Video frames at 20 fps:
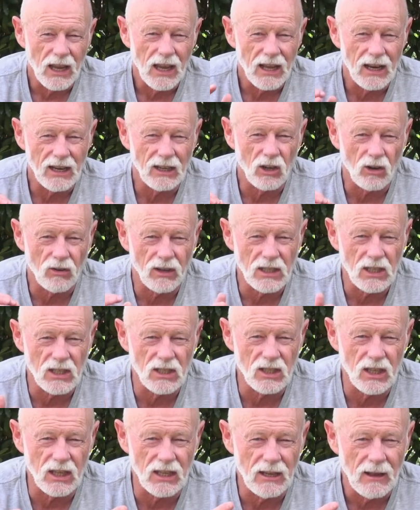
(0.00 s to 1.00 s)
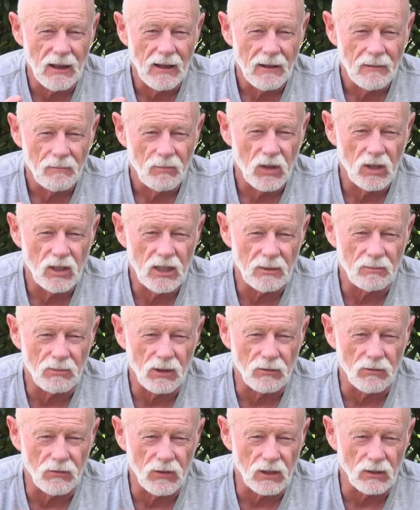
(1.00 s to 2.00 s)
increases the depth
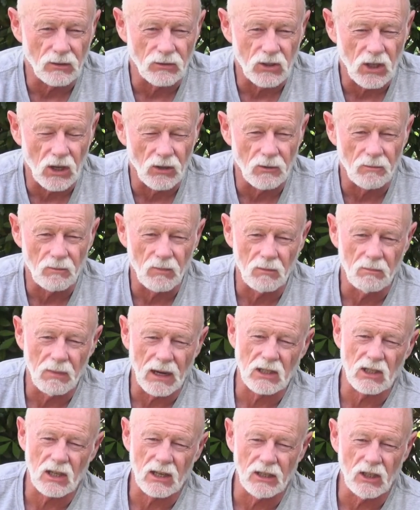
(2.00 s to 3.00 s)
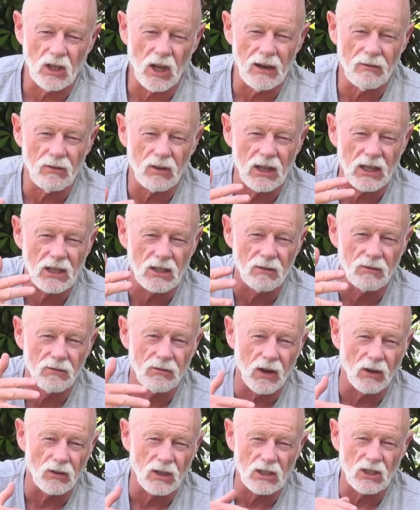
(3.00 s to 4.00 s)
of field. So basically everything's in
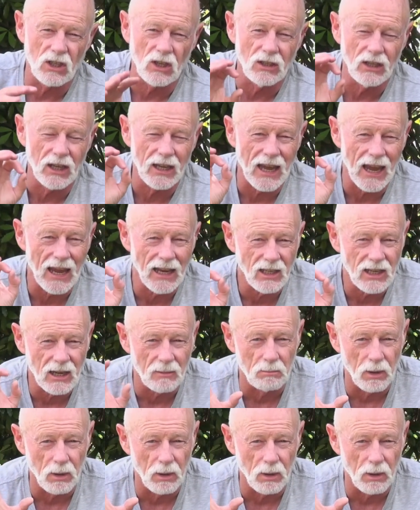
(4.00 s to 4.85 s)
focus. You can get